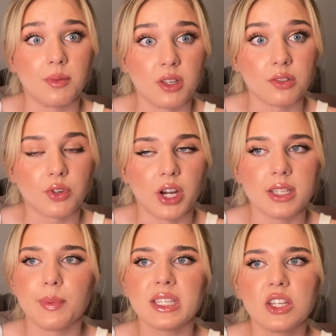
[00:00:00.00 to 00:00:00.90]
themselves for it.
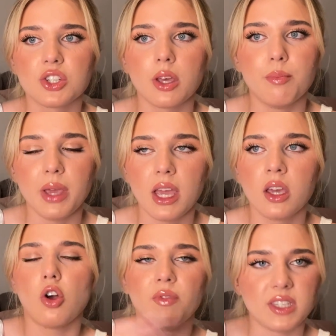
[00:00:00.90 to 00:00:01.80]
It's basically just a
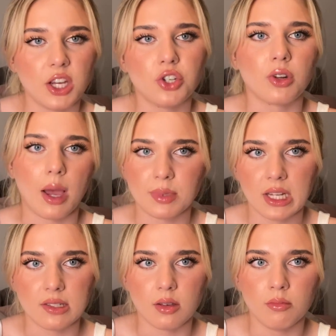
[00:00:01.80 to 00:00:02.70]
big conversation on
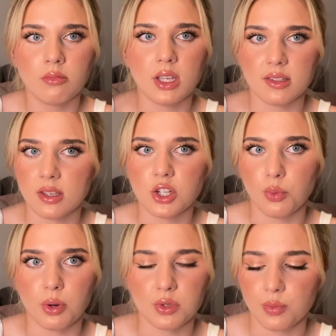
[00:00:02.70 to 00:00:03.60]
capitalism is essentially
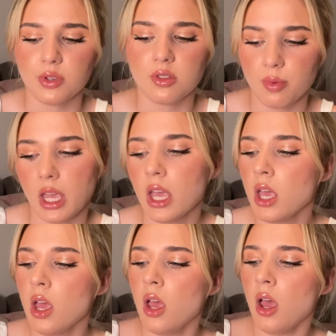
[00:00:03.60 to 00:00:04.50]
what it was supposed to be.
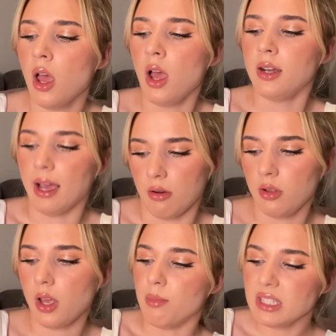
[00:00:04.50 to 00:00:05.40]
Now,
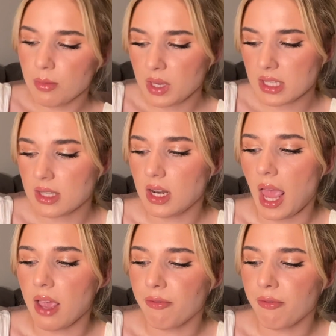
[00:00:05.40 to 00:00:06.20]
MrBeast did a